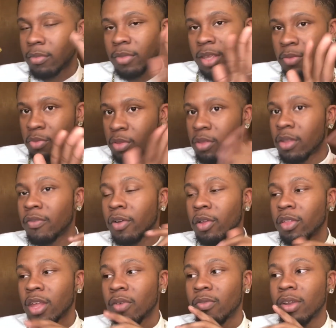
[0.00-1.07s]
He was the first
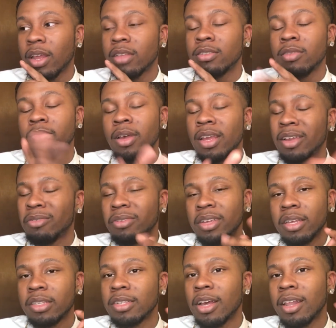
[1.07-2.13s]
time for that too. But I ain't gonna get
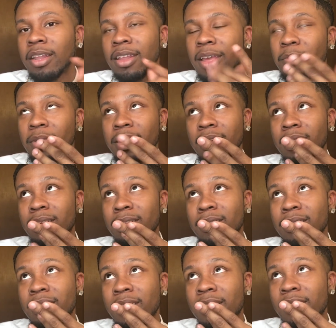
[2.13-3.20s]
into all of that
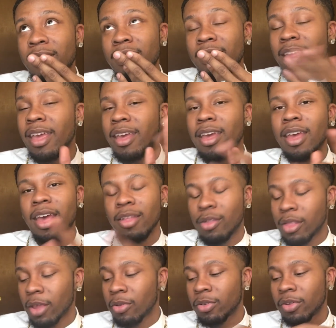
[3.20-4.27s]
because, yeah, I just
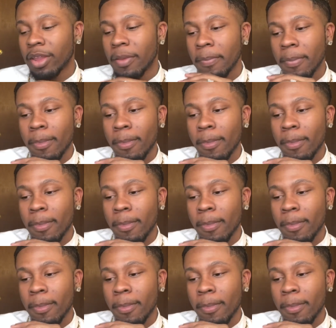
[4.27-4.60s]
ain't gonna do that.